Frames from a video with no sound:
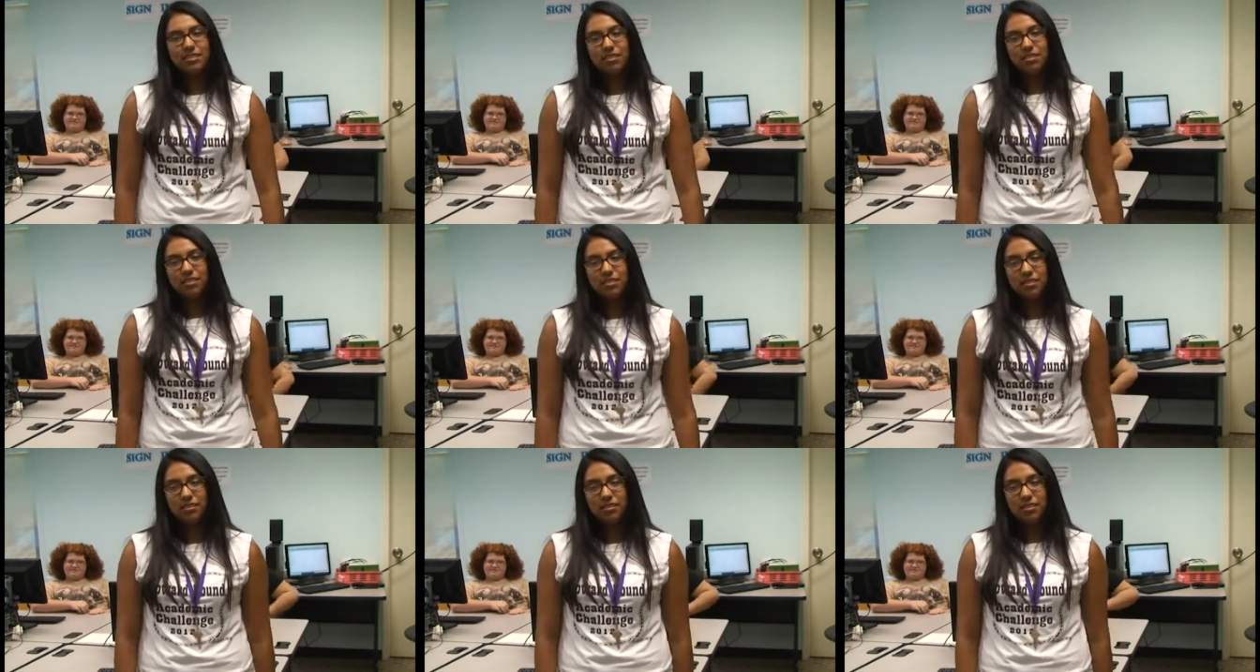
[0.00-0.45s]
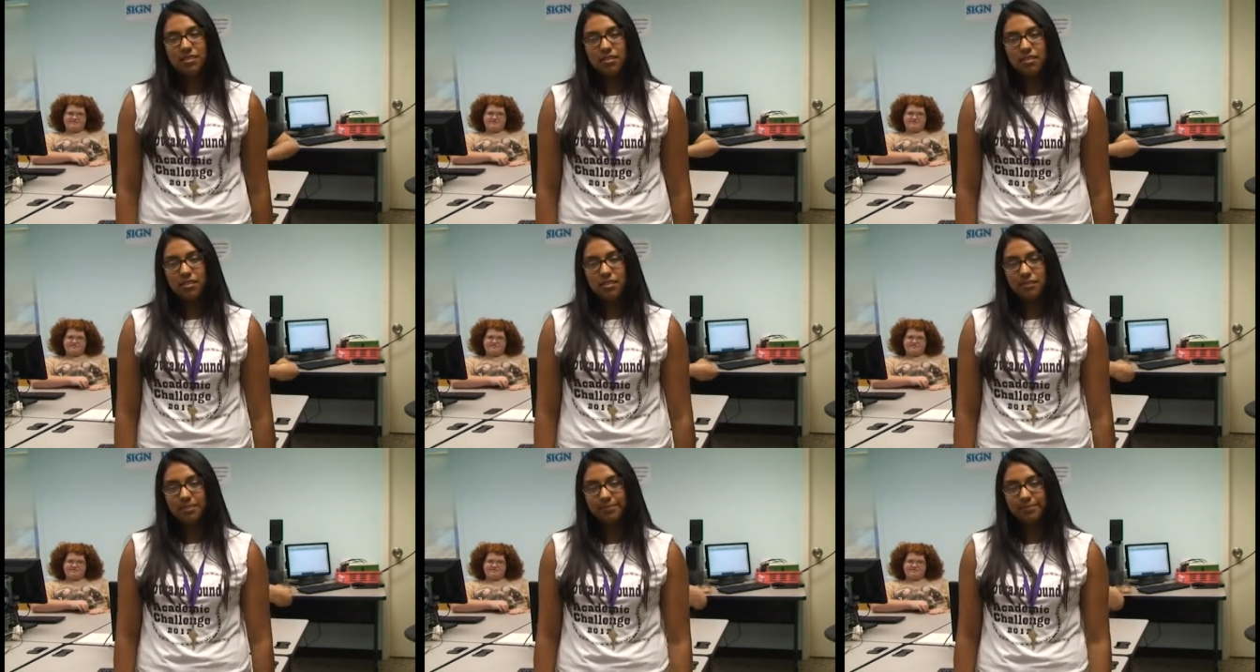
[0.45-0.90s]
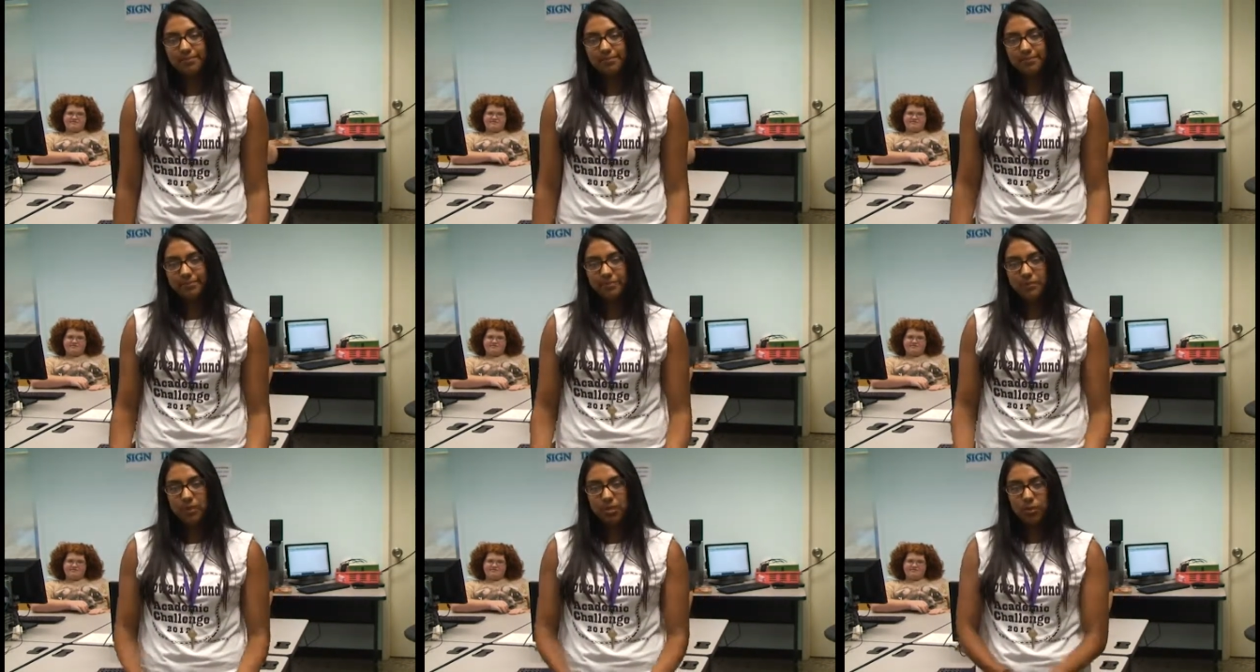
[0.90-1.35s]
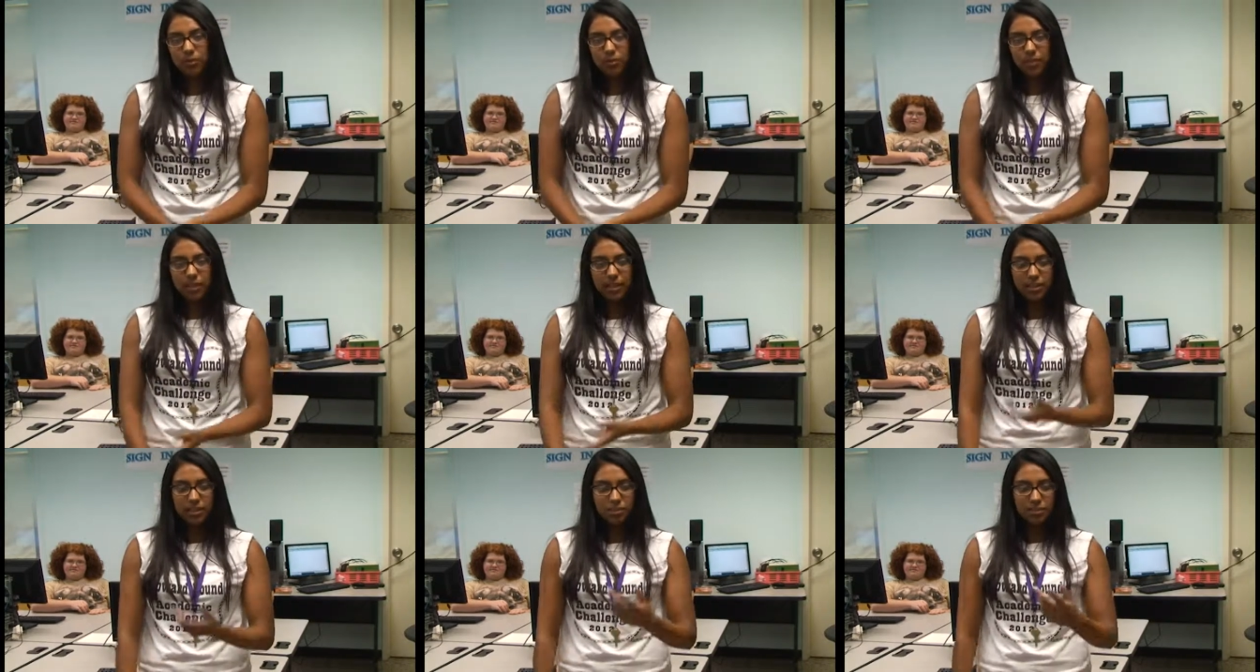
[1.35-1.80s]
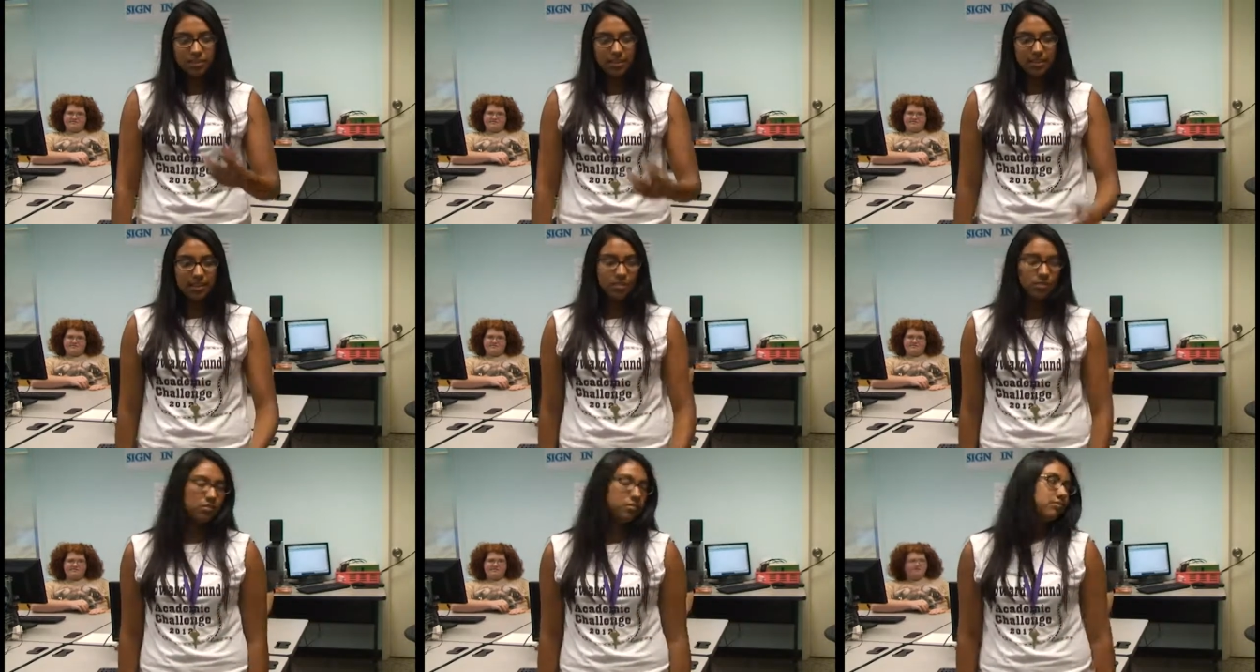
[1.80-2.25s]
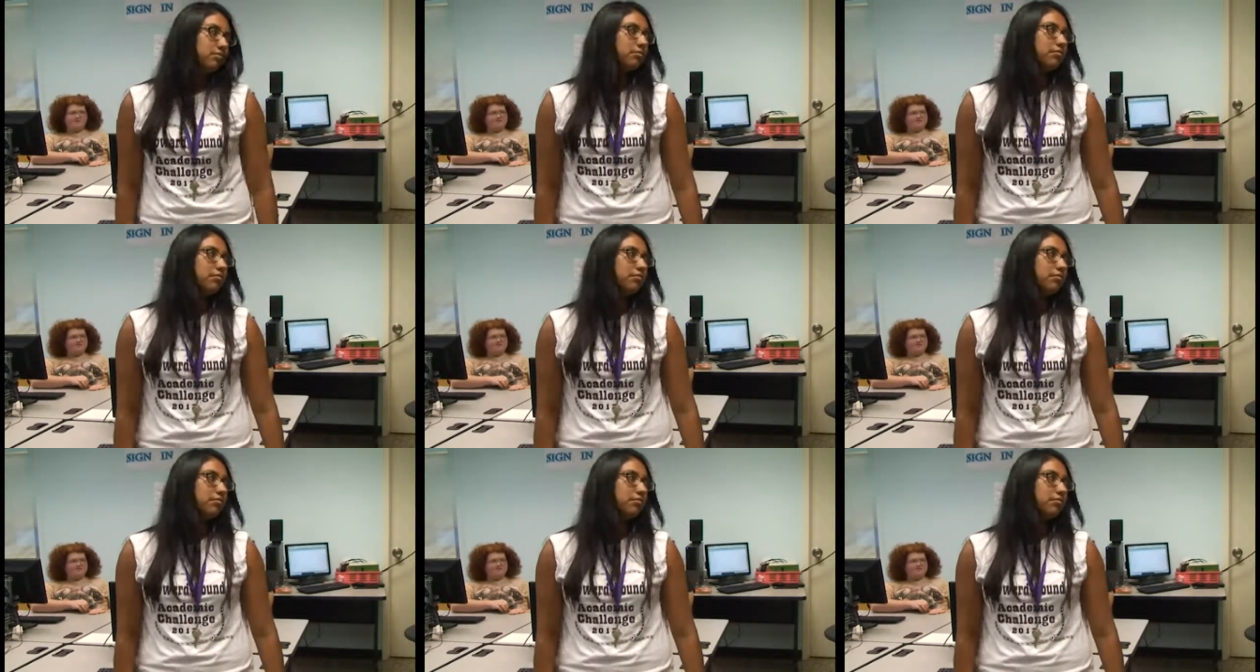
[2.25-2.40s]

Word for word: and um, Waiting to Exhale.